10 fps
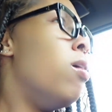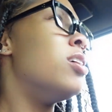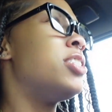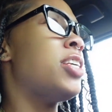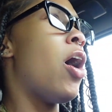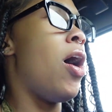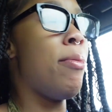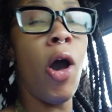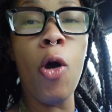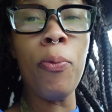so
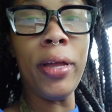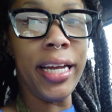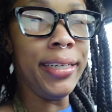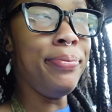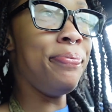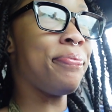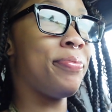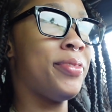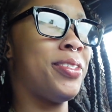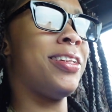I'm hoping,
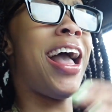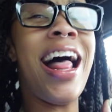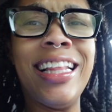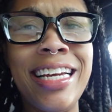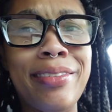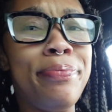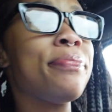golly,